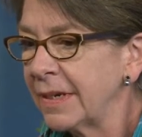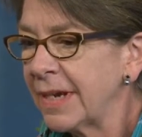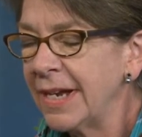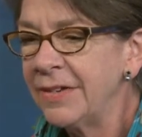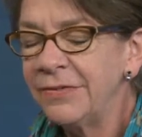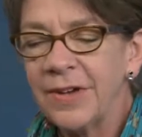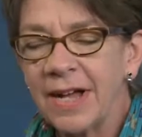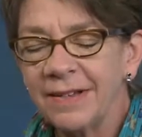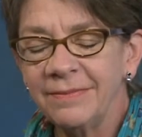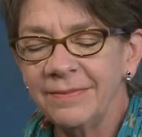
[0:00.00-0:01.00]
kind of
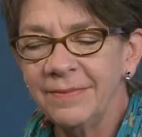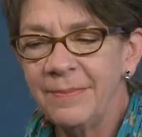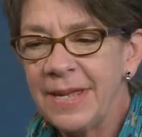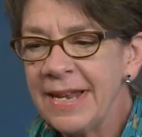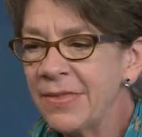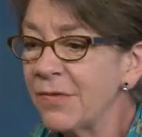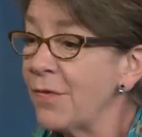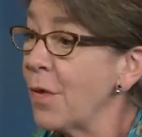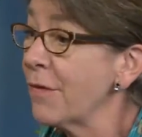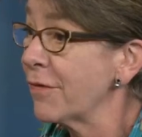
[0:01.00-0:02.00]
uh, been in the
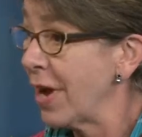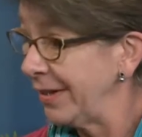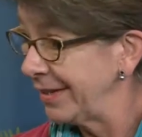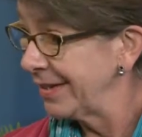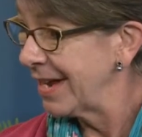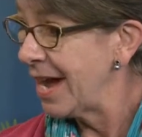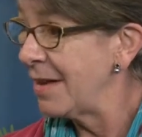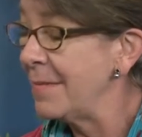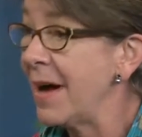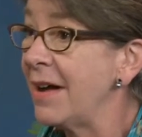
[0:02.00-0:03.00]
forefront
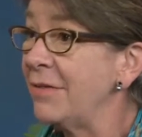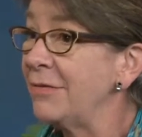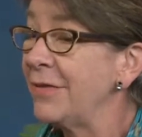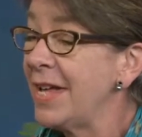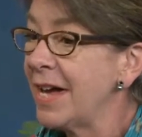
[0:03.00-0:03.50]
um, of,